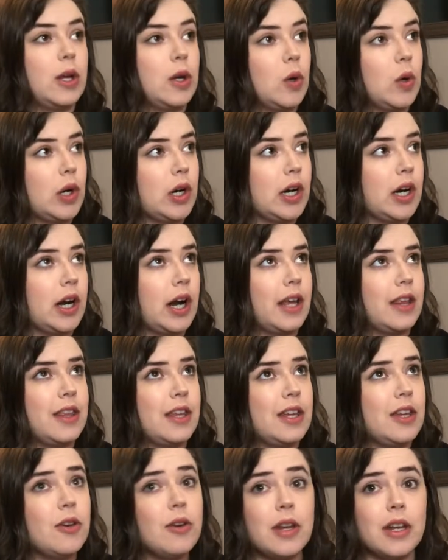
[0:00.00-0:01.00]
or I
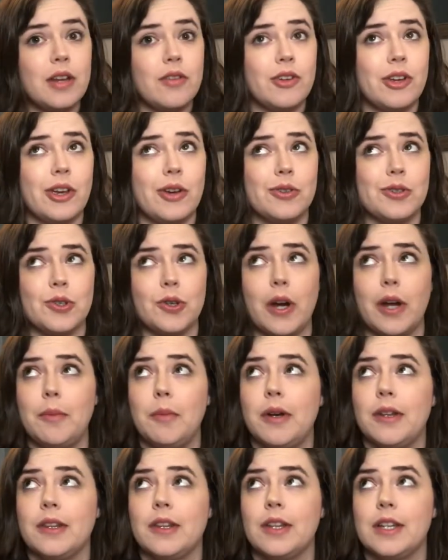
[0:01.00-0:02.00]
think you can even go
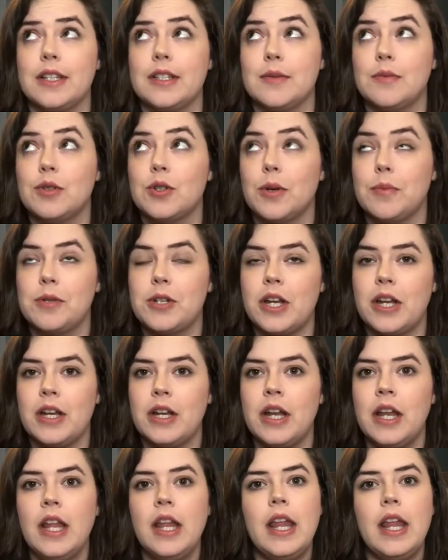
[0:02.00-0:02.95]
tri-monthly subscription